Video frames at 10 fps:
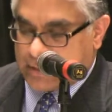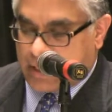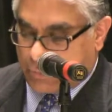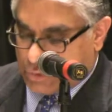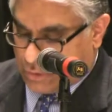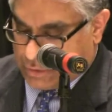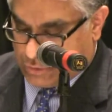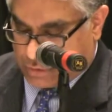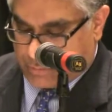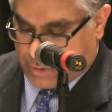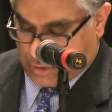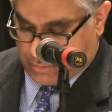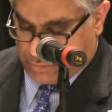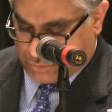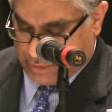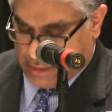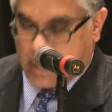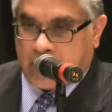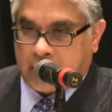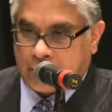And then I would look at your comparables
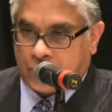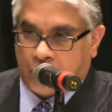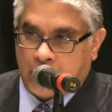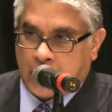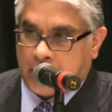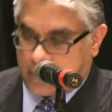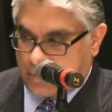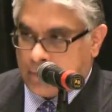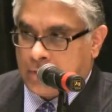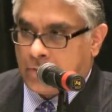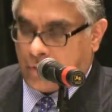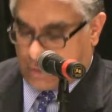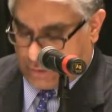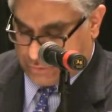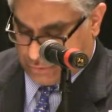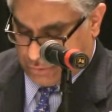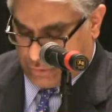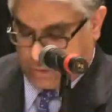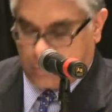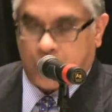against Fulla, Dolls,
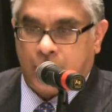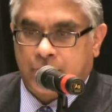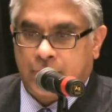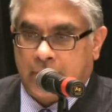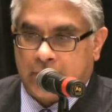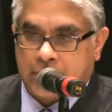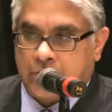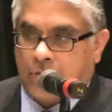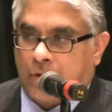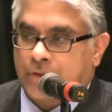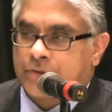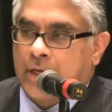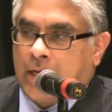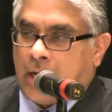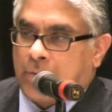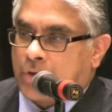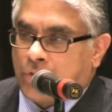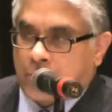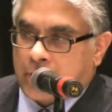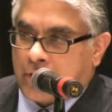Learning Roots, Desi Dolls. I would
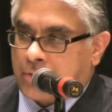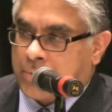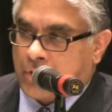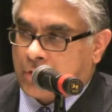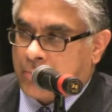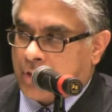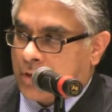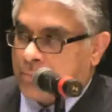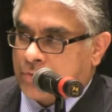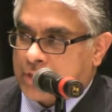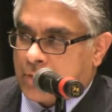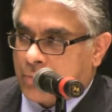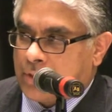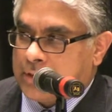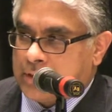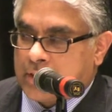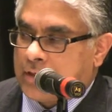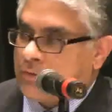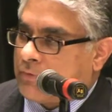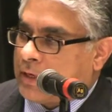go look at other peer comparables and really dig
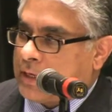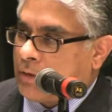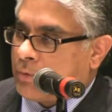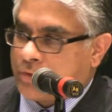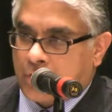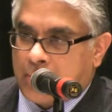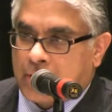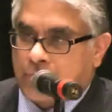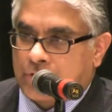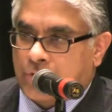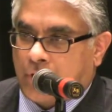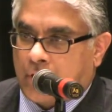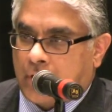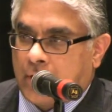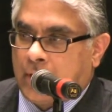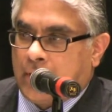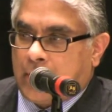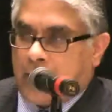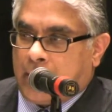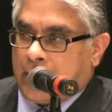in and find out what their metrics are.
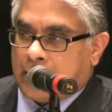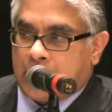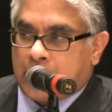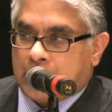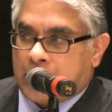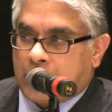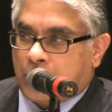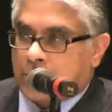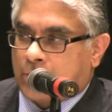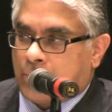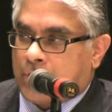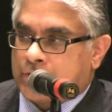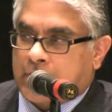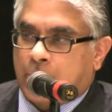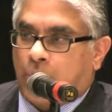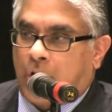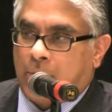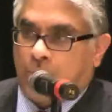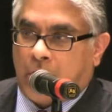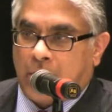And then look at the ones like
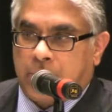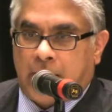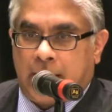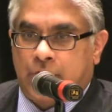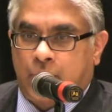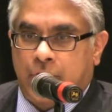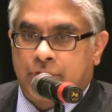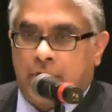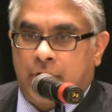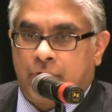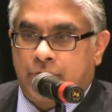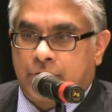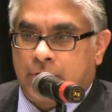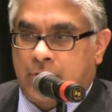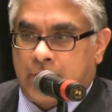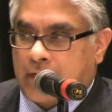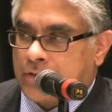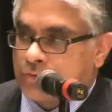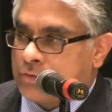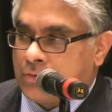Wild Planet Toys and others that
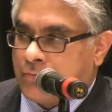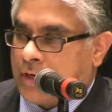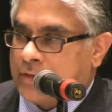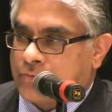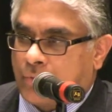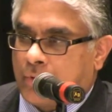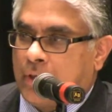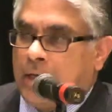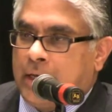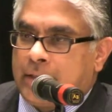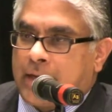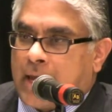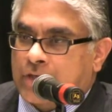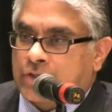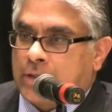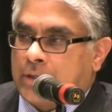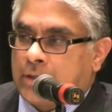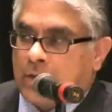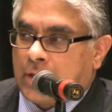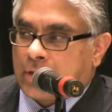I used to do advice for that
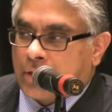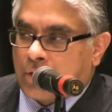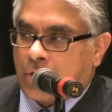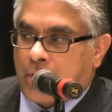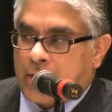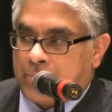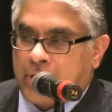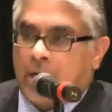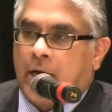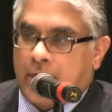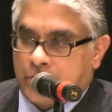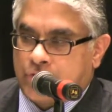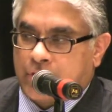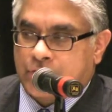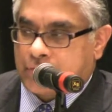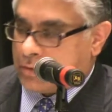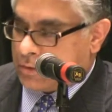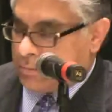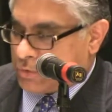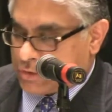actually go out beyond
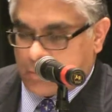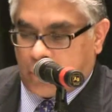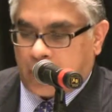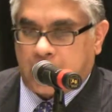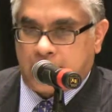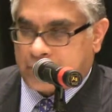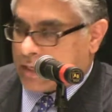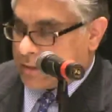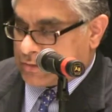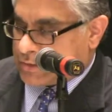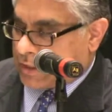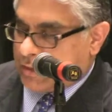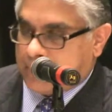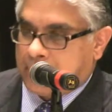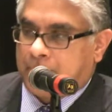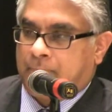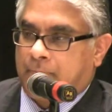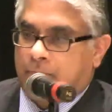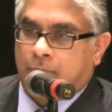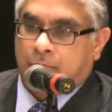just the Muslim market, as I would say.
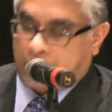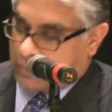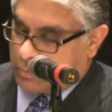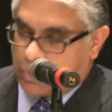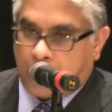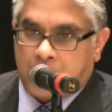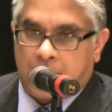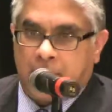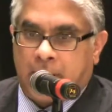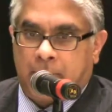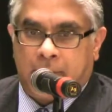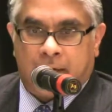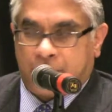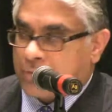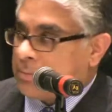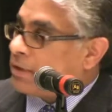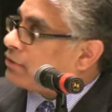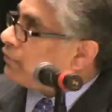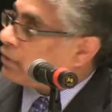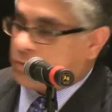We'll open it up now, 3
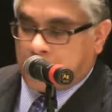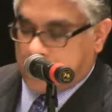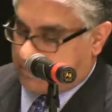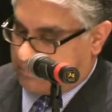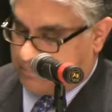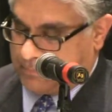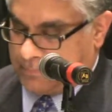minutes for Q&A.